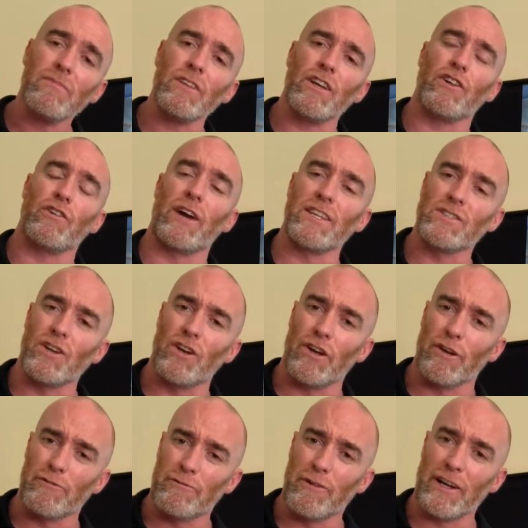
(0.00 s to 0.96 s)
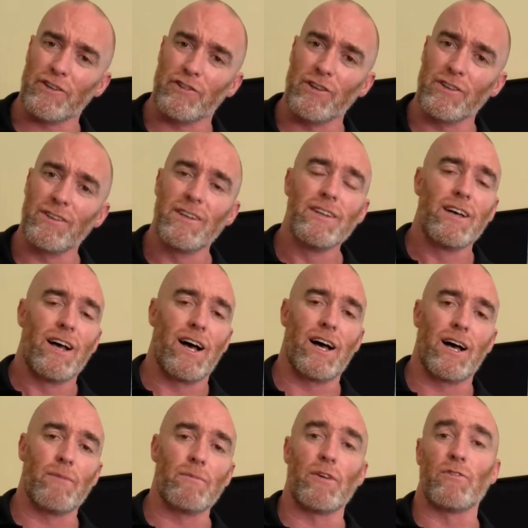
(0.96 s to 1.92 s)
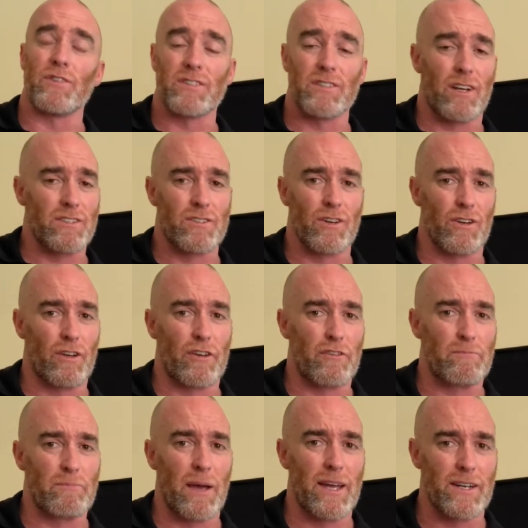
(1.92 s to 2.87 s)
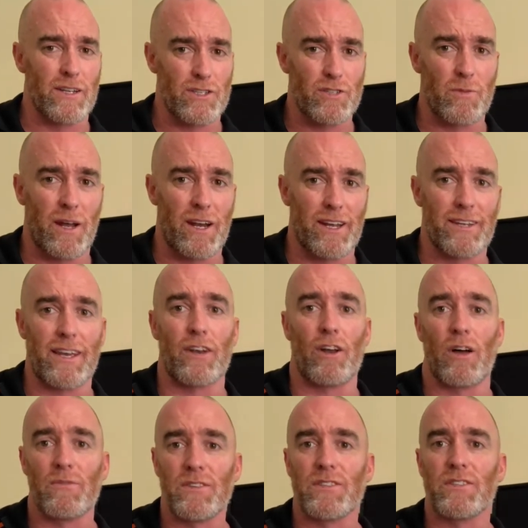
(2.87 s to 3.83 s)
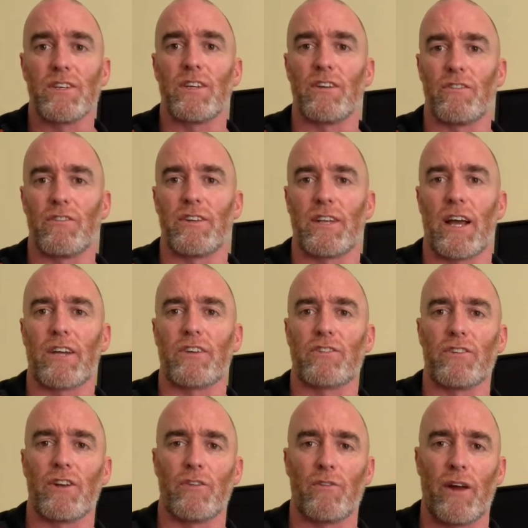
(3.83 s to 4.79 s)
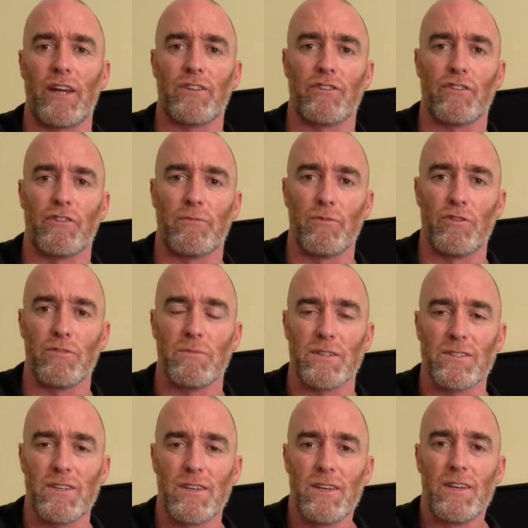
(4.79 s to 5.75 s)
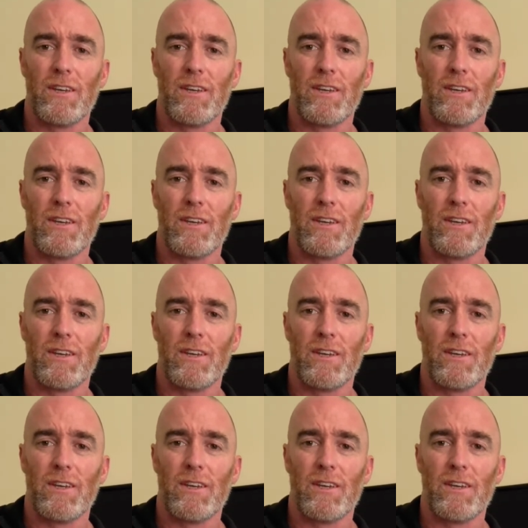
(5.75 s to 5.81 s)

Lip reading: creates a lot of friction and results in a lot of pain and swelling, and obviously a reduction in range of movement.